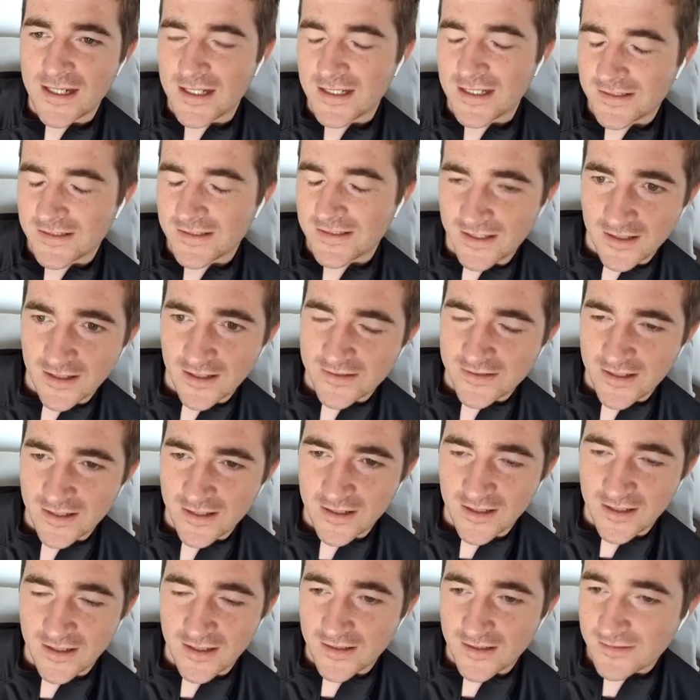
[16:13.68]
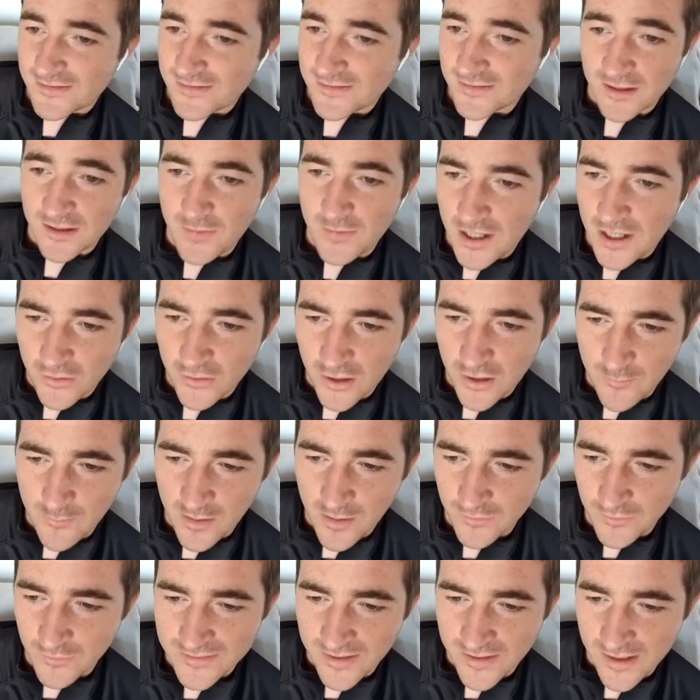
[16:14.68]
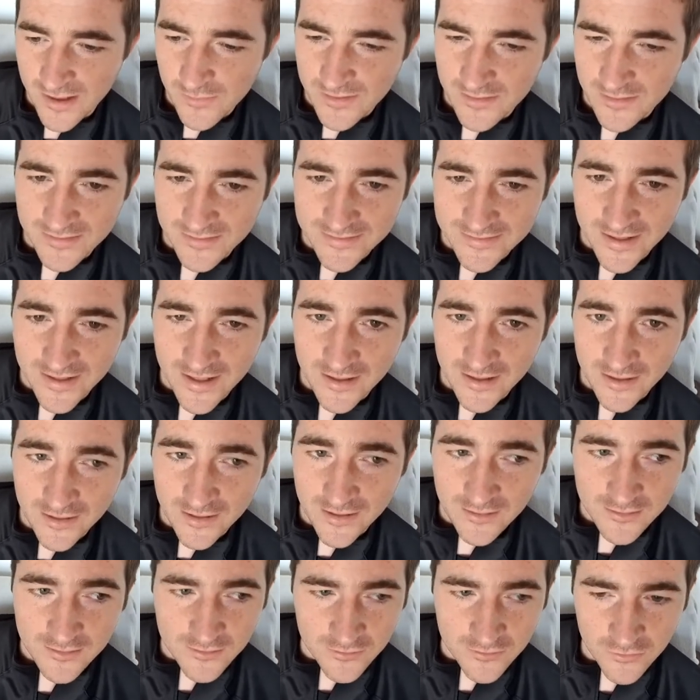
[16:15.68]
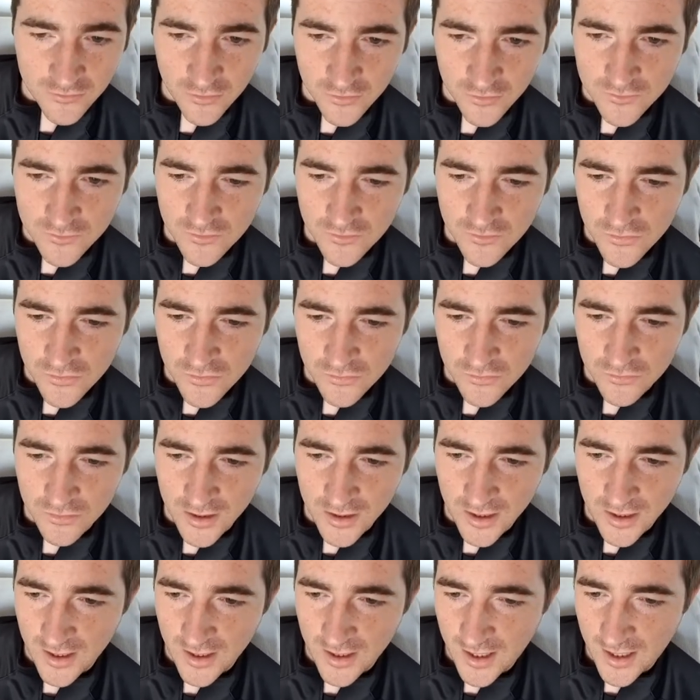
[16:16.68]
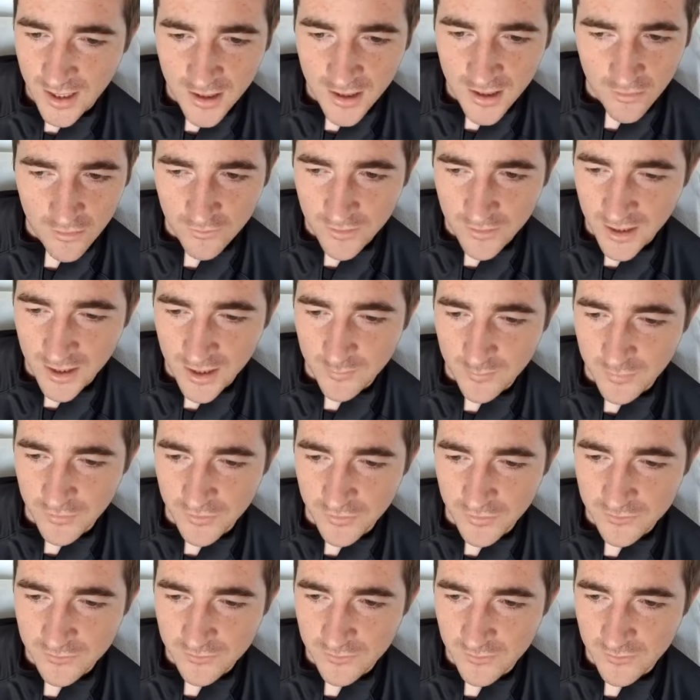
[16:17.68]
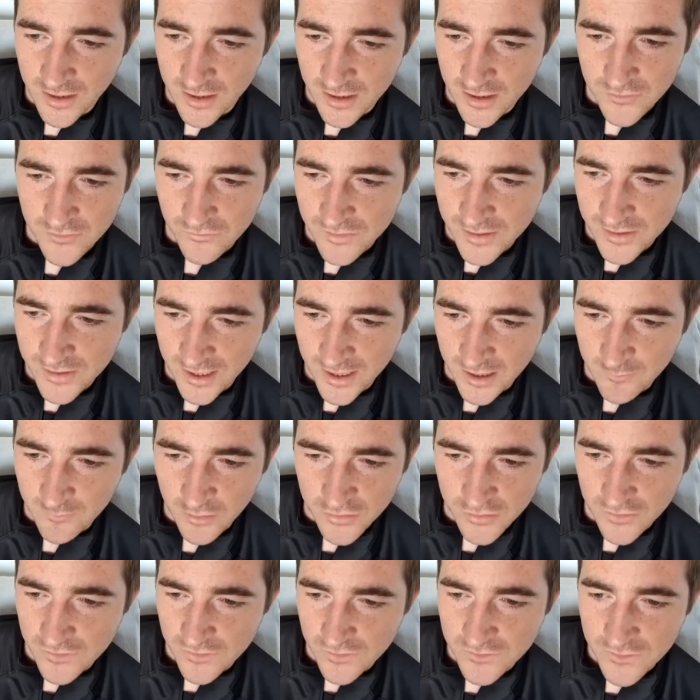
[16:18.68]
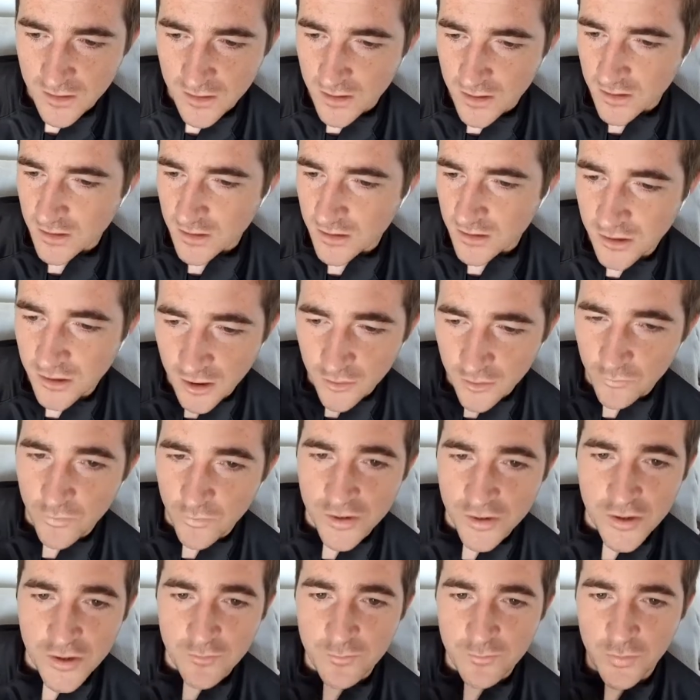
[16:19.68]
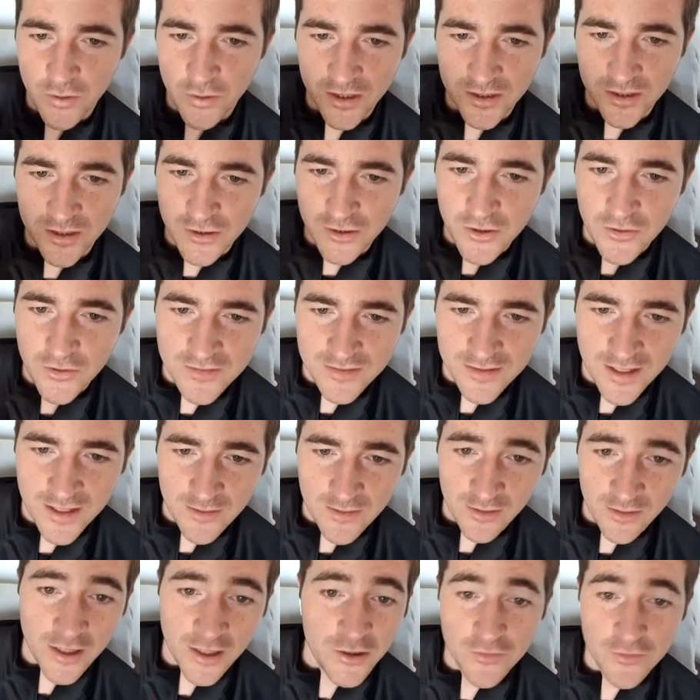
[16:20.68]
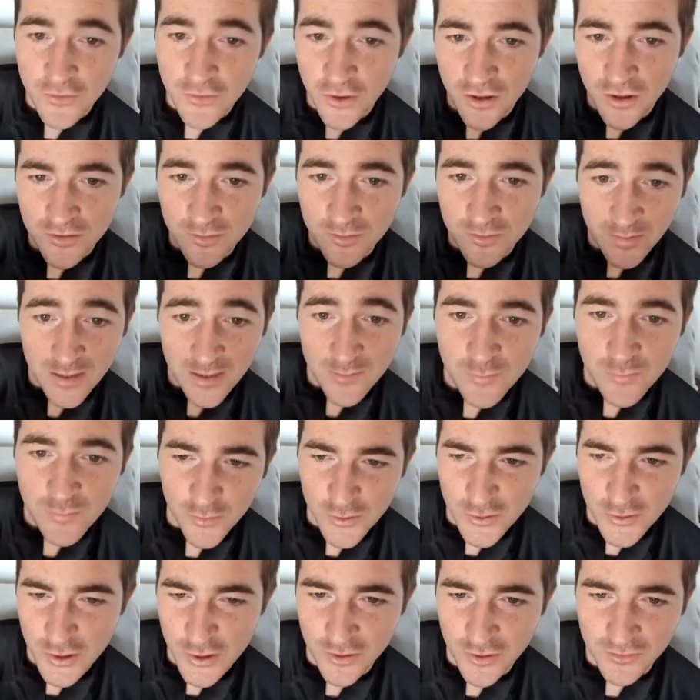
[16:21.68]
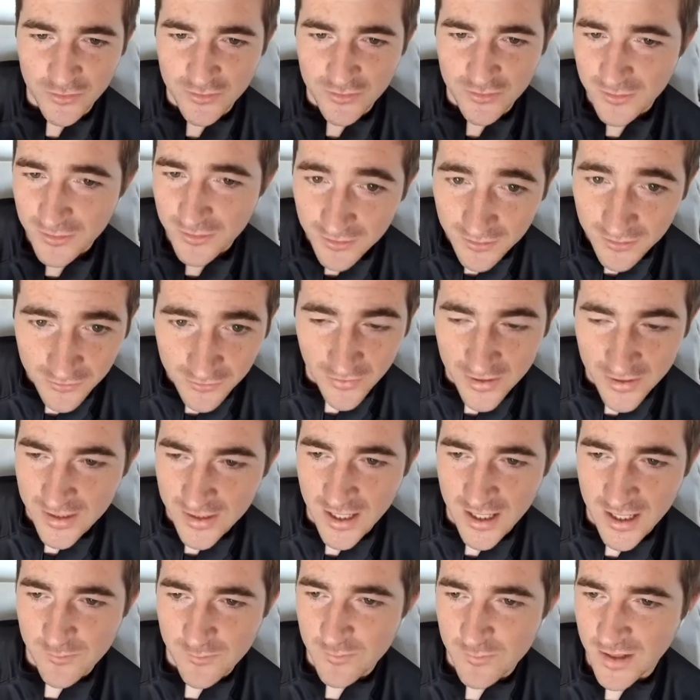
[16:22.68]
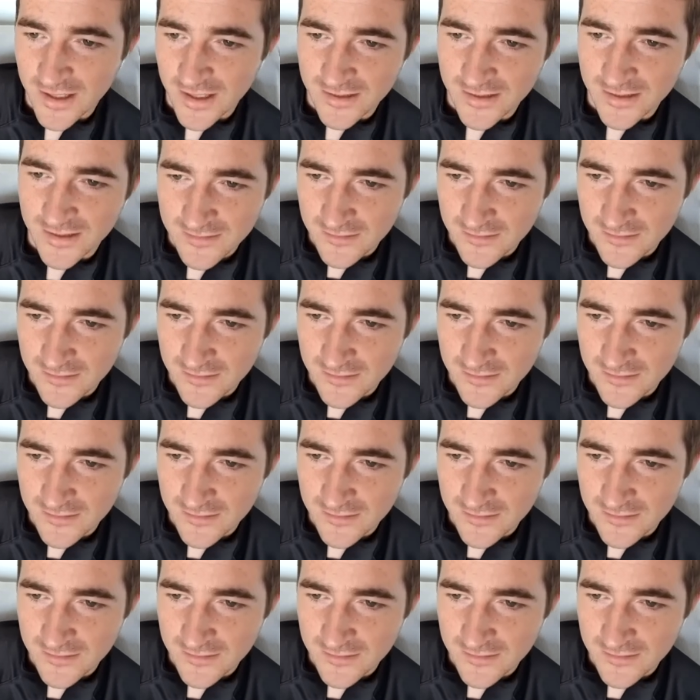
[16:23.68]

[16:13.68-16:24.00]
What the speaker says: Then I somehow come up with Table Tennis Daily. Not too sure how that happened, the actual name. I just, you know, when you put in a username, like you've got the Ping Pong Show, great name, and it